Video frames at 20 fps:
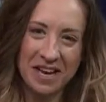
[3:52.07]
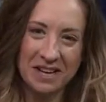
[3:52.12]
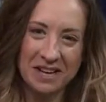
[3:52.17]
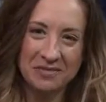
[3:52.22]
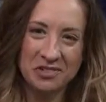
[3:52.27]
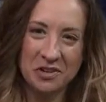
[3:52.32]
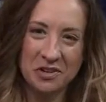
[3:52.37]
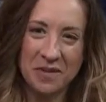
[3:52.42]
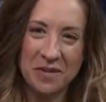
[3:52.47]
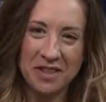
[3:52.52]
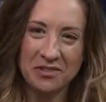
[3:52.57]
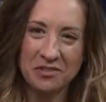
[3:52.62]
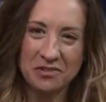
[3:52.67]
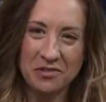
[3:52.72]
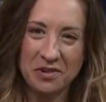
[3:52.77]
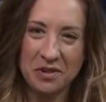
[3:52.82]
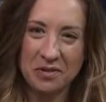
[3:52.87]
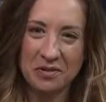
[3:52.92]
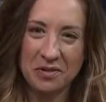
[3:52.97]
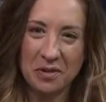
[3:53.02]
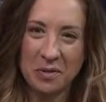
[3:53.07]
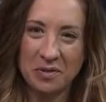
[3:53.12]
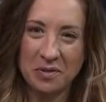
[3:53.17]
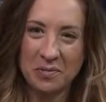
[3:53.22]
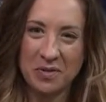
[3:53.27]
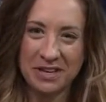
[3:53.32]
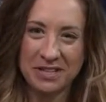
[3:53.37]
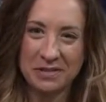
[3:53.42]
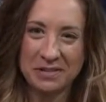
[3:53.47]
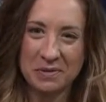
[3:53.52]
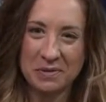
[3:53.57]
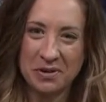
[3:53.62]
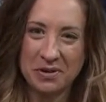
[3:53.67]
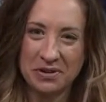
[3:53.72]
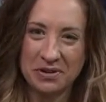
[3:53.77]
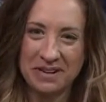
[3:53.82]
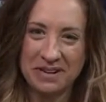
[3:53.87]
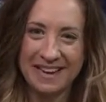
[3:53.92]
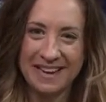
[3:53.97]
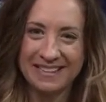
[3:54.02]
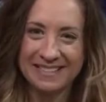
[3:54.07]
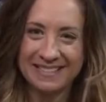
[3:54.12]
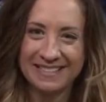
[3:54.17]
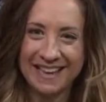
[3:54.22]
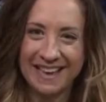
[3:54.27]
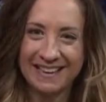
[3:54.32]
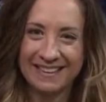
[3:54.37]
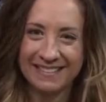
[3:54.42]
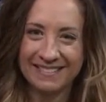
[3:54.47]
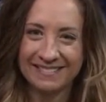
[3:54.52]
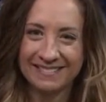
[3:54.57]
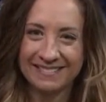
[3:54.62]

I'm Jill Malandrino, Global Markets Reporter at Nasdaq.